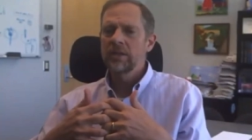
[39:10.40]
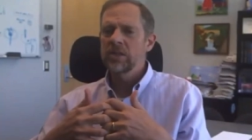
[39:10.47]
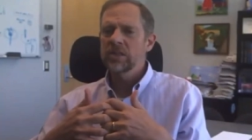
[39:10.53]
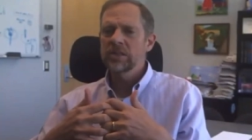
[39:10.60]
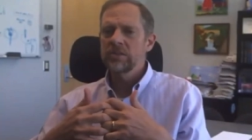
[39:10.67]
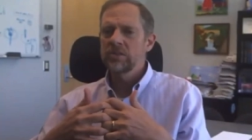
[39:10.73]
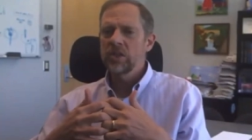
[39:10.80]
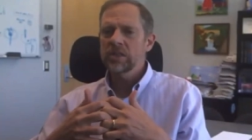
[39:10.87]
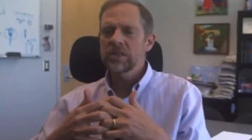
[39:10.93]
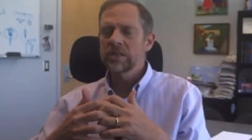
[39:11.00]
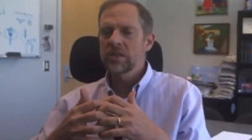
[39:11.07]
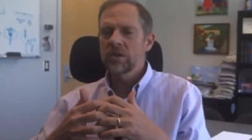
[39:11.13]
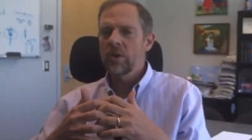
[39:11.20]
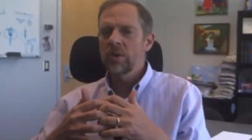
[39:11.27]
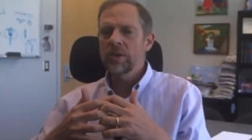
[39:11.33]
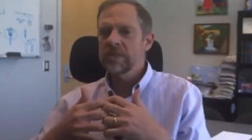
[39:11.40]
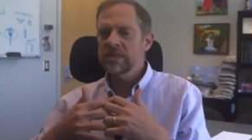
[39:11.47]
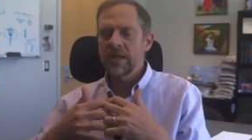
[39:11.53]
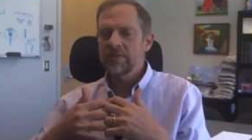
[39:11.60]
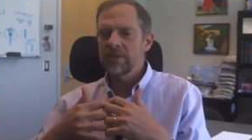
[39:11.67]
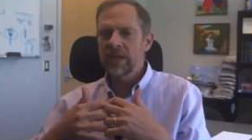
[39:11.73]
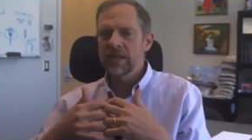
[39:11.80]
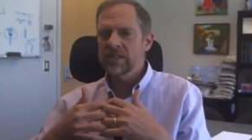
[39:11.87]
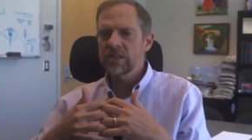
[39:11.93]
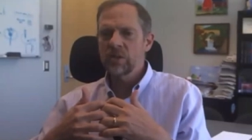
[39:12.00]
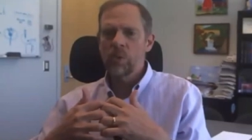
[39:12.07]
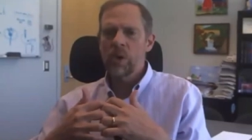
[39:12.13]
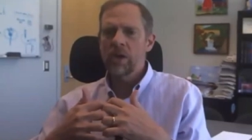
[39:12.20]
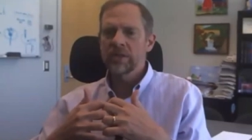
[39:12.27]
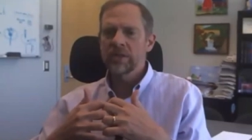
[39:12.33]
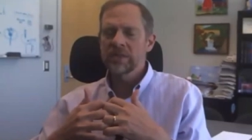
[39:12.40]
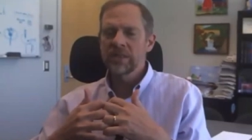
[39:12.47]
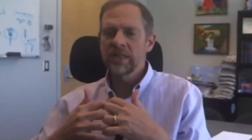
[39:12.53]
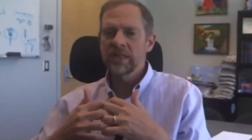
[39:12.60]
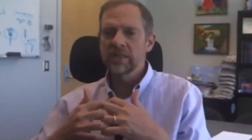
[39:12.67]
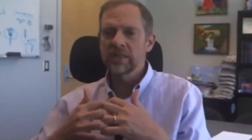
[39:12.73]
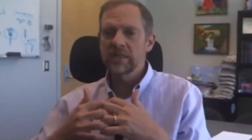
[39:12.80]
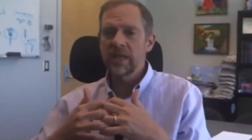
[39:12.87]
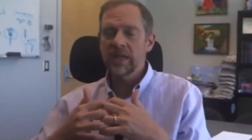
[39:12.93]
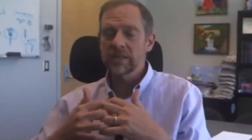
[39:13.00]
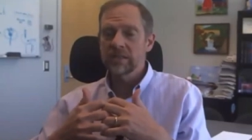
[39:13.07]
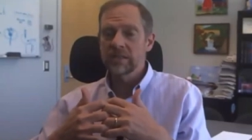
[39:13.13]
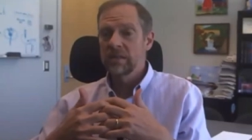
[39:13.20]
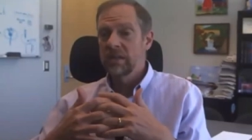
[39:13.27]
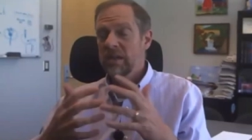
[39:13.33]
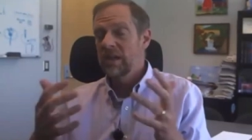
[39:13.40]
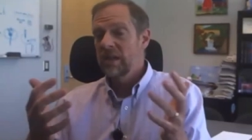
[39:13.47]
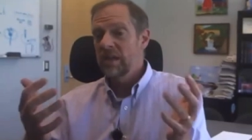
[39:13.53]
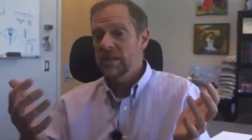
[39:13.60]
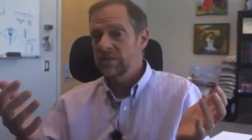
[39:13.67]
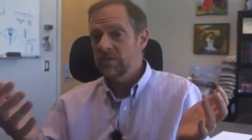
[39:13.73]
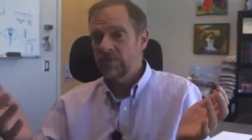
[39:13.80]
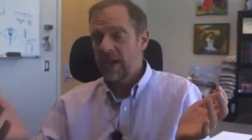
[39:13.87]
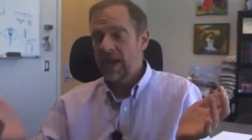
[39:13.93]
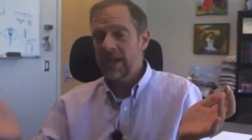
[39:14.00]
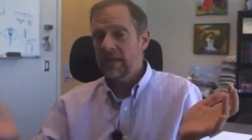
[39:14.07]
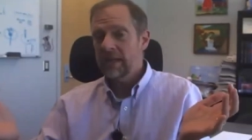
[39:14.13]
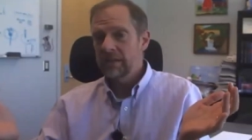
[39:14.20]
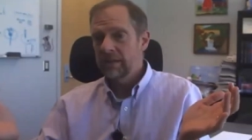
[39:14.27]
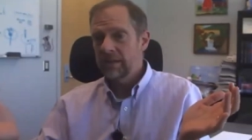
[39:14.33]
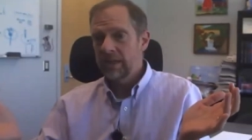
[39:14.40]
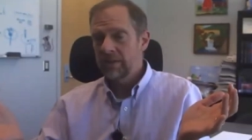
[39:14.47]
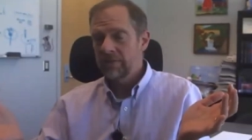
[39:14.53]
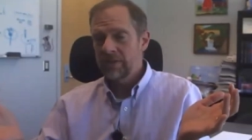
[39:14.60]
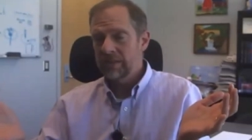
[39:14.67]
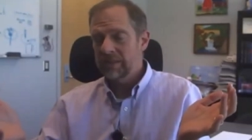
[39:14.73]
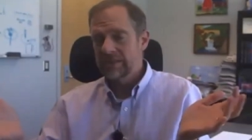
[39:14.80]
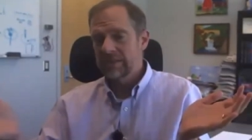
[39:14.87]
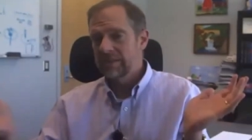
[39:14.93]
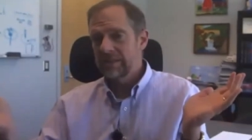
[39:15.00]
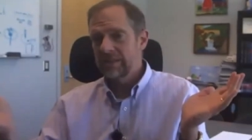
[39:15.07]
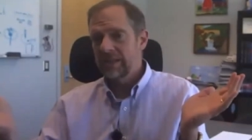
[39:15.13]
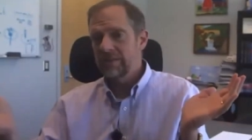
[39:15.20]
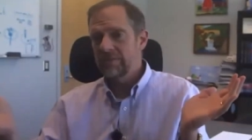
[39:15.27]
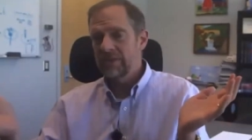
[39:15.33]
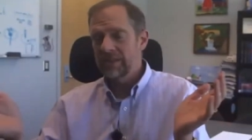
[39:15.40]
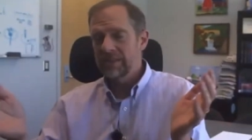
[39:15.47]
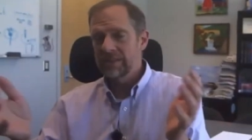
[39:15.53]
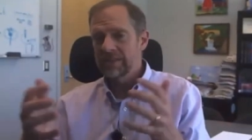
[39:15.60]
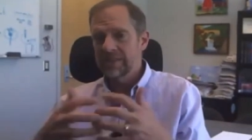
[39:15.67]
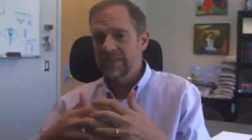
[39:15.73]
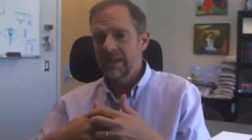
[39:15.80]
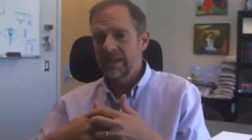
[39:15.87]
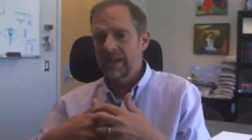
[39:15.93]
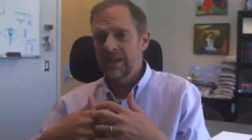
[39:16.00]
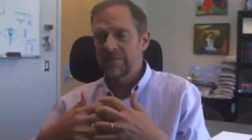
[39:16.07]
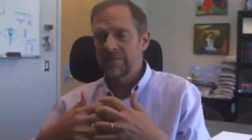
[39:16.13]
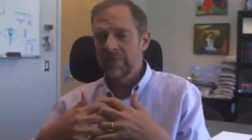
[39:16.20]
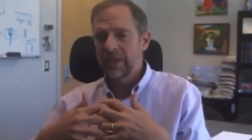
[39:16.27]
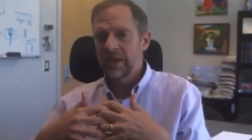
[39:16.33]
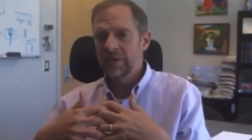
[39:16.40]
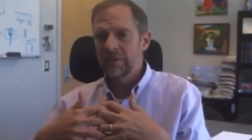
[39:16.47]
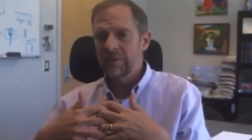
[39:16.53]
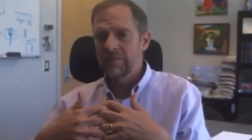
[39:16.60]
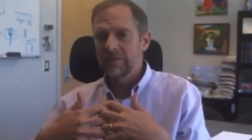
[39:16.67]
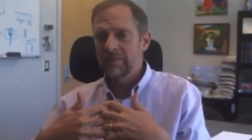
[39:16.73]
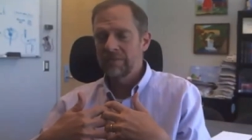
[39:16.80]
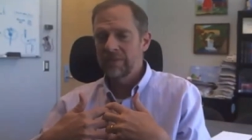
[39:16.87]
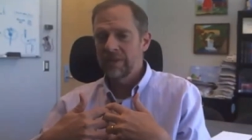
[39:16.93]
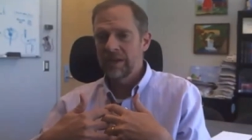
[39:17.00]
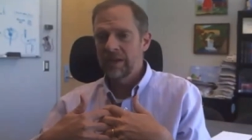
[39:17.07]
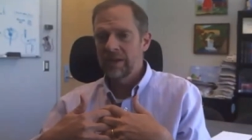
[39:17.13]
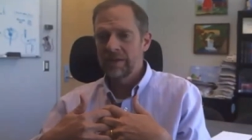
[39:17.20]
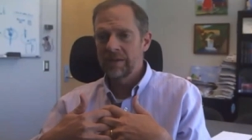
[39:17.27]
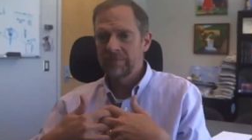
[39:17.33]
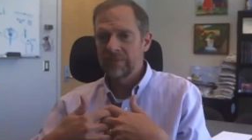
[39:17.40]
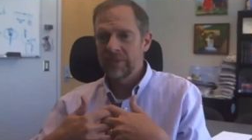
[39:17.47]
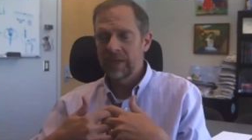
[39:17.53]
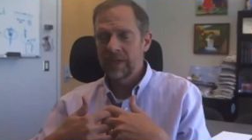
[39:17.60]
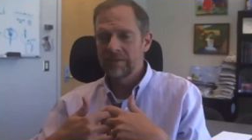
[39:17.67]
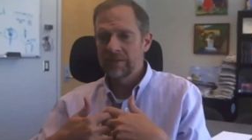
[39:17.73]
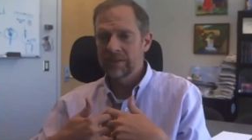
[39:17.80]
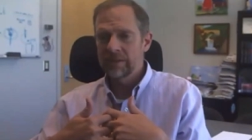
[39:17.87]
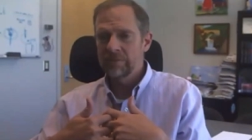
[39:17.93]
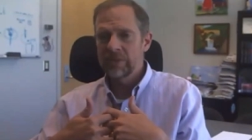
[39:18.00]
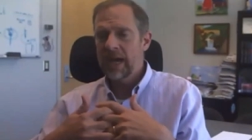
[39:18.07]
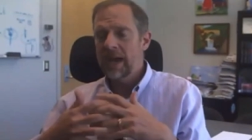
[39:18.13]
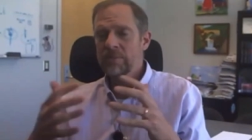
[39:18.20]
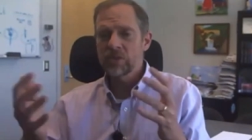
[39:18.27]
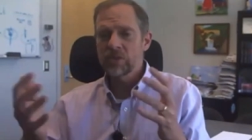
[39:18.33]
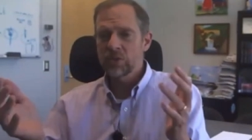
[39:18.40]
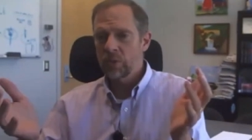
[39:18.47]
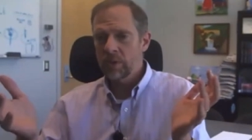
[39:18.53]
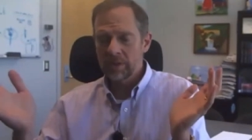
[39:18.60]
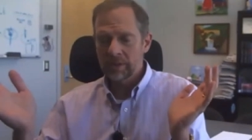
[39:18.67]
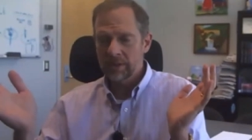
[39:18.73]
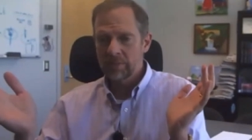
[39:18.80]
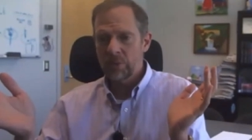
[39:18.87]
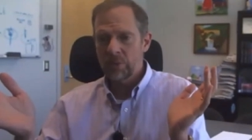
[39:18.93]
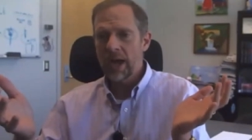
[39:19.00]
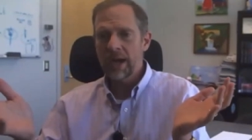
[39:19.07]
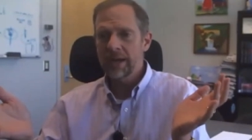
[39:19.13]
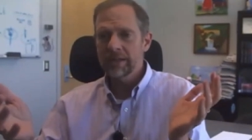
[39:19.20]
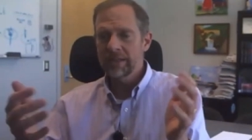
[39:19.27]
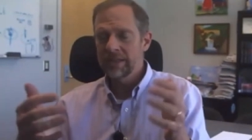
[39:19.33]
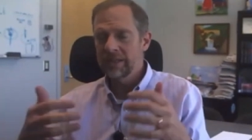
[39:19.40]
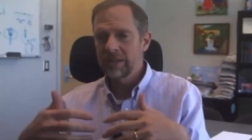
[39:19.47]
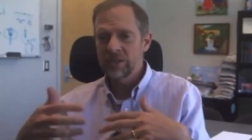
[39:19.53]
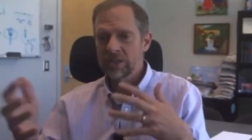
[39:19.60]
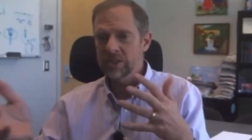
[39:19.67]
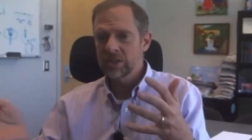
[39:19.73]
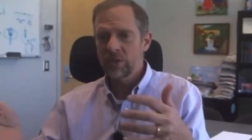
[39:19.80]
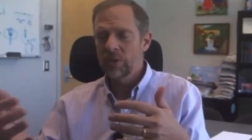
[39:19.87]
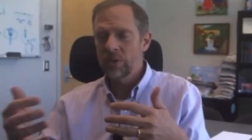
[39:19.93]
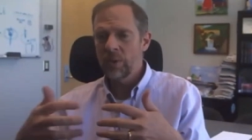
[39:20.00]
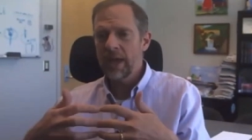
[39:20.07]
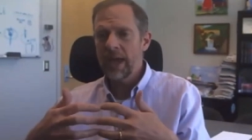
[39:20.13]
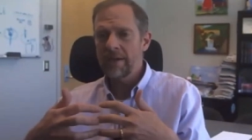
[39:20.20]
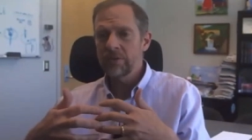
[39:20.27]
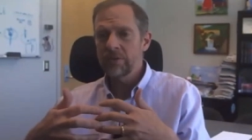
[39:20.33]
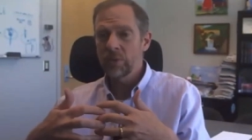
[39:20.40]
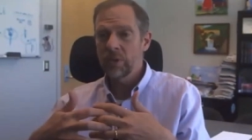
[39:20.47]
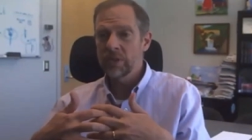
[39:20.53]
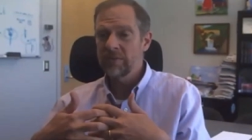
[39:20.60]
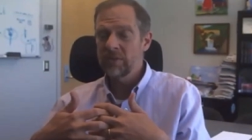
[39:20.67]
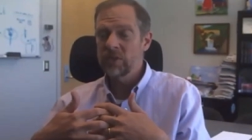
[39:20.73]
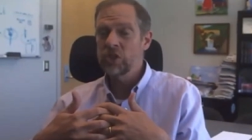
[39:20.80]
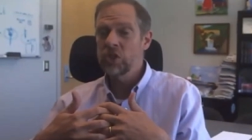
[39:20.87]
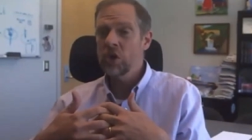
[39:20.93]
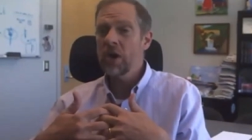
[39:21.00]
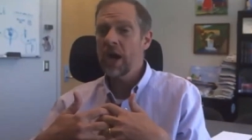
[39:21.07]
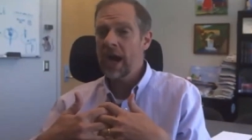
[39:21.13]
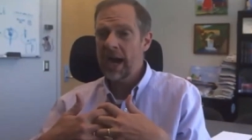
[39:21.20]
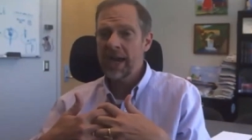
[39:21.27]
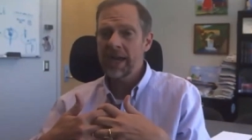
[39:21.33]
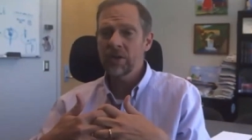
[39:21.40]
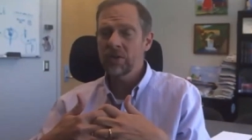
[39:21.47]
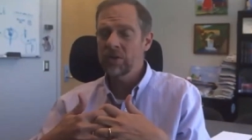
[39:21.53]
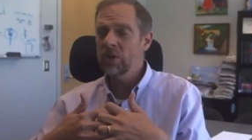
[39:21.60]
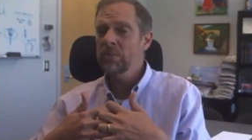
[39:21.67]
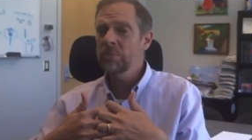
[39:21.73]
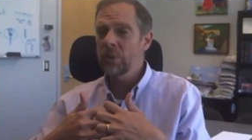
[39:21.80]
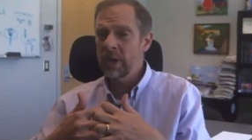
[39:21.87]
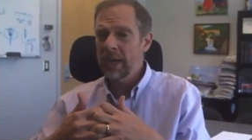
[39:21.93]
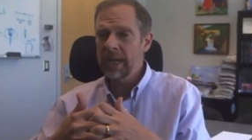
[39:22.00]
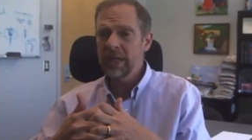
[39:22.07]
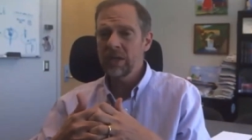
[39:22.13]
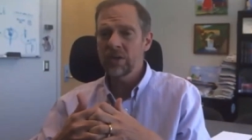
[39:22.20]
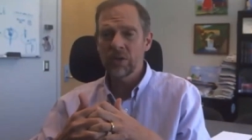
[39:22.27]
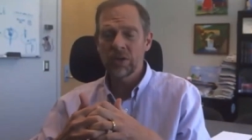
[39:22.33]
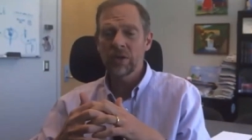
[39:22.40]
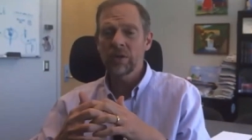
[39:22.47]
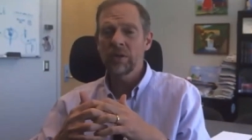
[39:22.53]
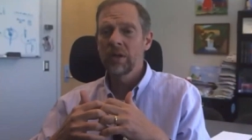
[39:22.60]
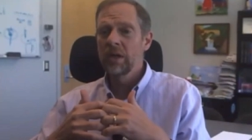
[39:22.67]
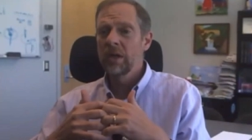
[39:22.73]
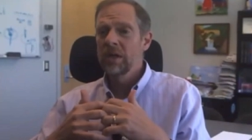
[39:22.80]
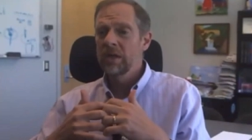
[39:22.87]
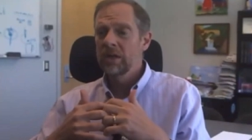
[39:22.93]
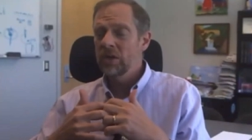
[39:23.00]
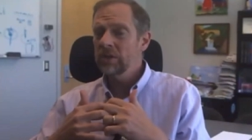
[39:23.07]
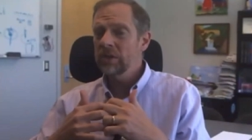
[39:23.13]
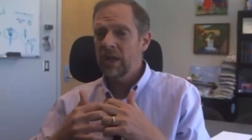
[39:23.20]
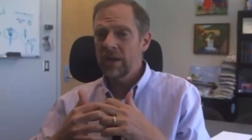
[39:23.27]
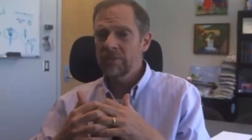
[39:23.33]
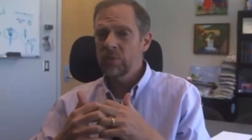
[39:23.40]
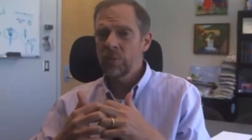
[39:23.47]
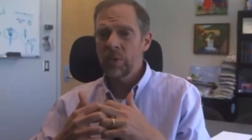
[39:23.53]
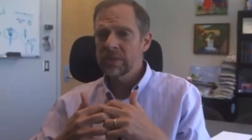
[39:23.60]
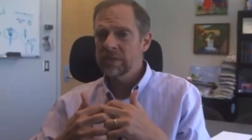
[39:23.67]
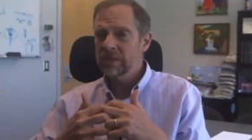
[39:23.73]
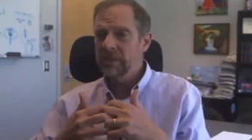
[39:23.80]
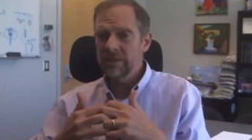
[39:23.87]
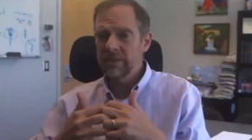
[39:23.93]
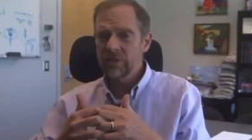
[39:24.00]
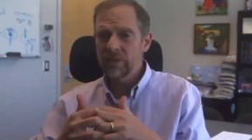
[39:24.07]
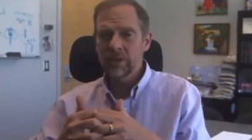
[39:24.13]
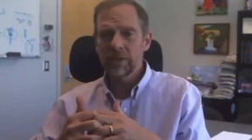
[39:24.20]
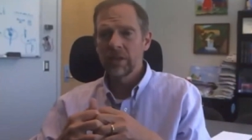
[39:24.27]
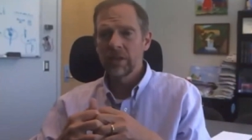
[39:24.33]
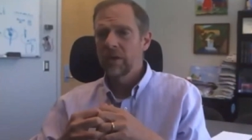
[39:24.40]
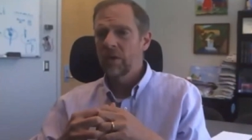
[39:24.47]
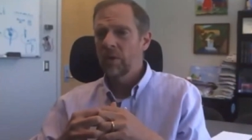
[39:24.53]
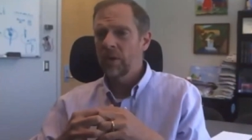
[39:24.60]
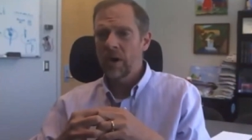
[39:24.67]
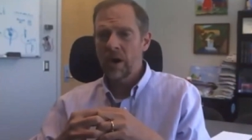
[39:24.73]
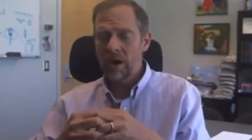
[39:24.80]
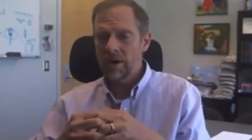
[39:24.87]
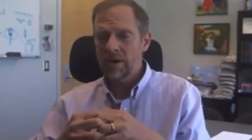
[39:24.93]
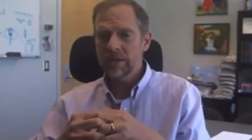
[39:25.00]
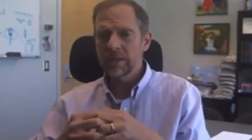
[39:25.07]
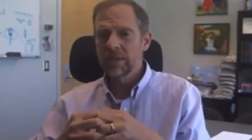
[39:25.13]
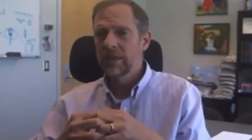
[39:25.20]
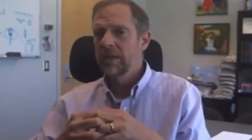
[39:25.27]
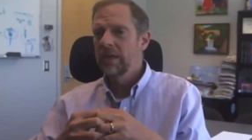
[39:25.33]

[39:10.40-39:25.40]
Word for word: just just throwing stuff against the wall and seeing it sticks is fine if it's if it's um, you know uh, uh, some dime store product and you just throw it away afterwards if it's your eye or your brain or your your loved one's liver or heart